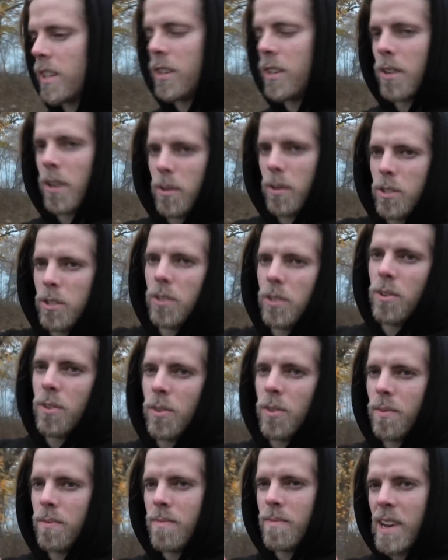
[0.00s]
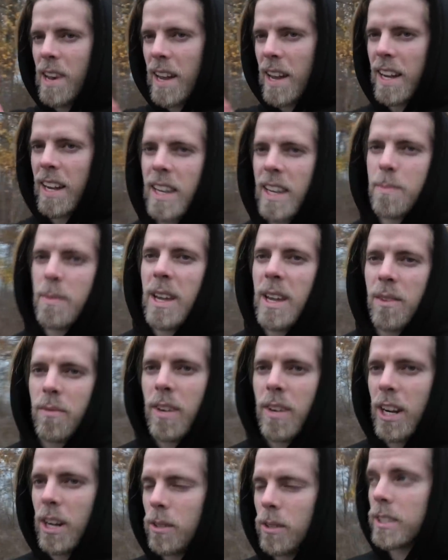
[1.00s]
You know, you like making
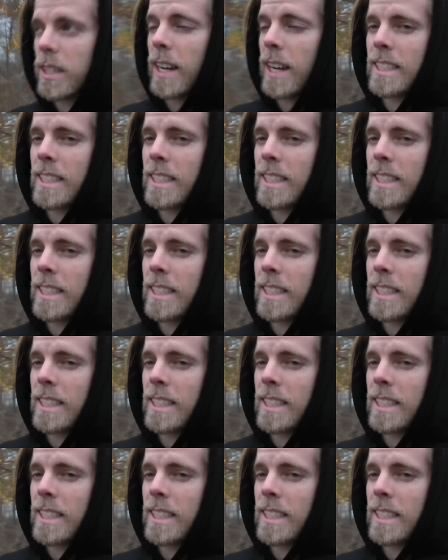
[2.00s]
videos.